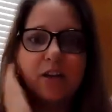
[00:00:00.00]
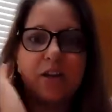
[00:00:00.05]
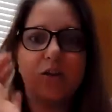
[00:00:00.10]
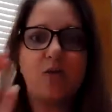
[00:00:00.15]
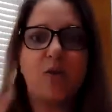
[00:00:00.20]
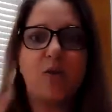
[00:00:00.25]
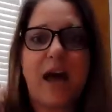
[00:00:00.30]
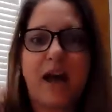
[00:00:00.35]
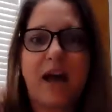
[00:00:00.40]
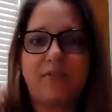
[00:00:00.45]

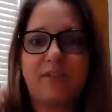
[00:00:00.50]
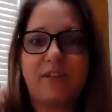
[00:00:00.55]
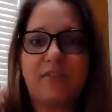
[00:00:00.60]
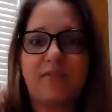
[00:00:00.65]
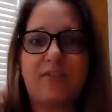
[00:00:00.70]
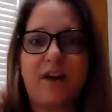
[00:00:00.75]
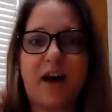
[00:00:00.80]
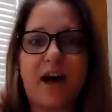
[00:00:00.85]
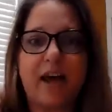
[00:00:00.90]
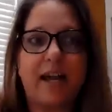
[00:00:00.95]
have to
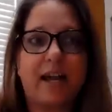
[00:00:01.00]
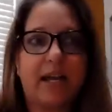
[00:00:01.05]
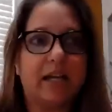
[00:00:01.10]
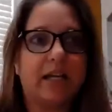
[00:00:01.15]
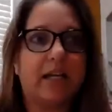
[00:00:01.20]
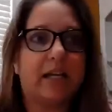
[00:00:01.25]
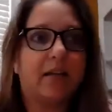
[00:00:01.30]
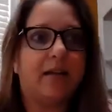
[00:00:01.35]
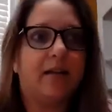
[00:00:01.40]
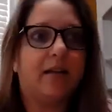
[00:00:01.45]

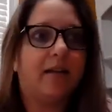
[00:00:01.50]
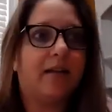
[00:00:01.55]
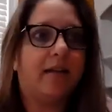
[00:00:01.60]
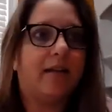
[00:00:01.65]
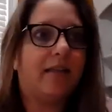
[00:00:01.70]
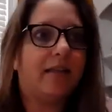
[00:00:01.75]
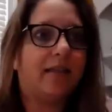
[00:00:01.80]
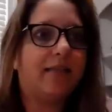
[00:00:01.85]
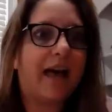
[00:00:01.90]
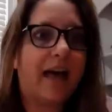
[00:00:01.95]
find
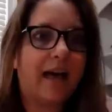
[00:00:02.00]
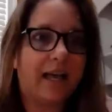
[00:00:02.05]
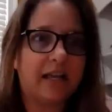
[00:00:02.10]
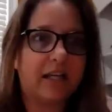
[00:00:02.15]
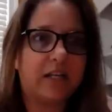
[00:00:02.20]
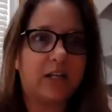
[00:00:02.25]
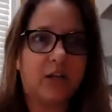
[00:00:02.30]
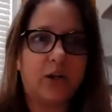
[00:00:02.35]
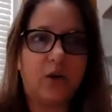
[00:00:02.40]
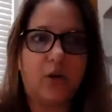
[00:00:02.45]
that
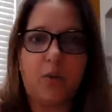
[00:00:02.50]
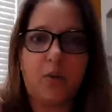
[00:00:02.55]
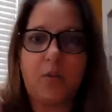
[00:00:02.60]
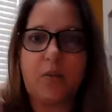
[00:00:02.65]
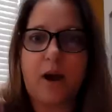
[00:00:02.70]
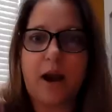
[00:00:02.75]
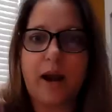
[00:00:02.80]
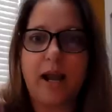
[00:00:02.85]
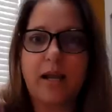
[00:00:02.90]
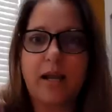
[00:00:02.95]
in you,
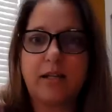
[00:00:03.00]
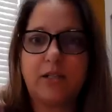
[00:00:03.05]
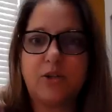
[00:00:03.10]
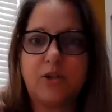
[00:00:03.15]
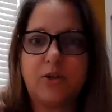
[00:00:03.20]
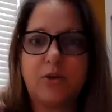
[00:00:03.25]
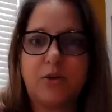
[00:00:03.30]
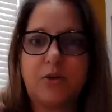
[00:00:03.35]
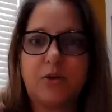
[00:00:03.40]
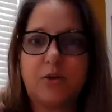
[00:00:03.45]
right?
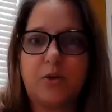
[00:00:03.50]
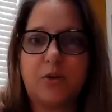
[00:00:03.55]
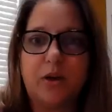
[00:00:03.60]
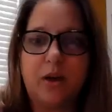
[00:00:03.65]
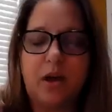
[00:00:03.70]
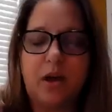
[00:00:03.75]
To